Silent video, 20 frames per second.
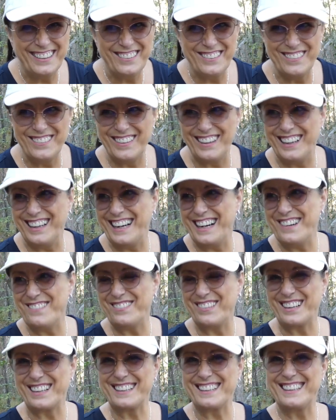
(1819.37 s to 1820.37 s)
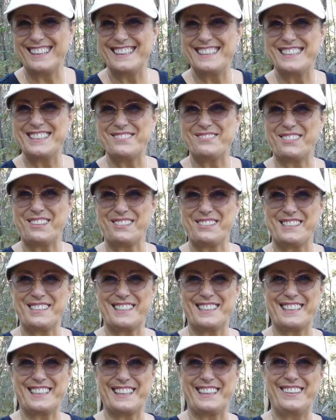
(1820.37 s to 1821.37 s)
What am I supposed
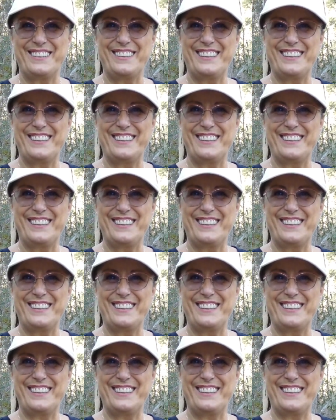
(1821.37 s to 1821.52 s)
to do?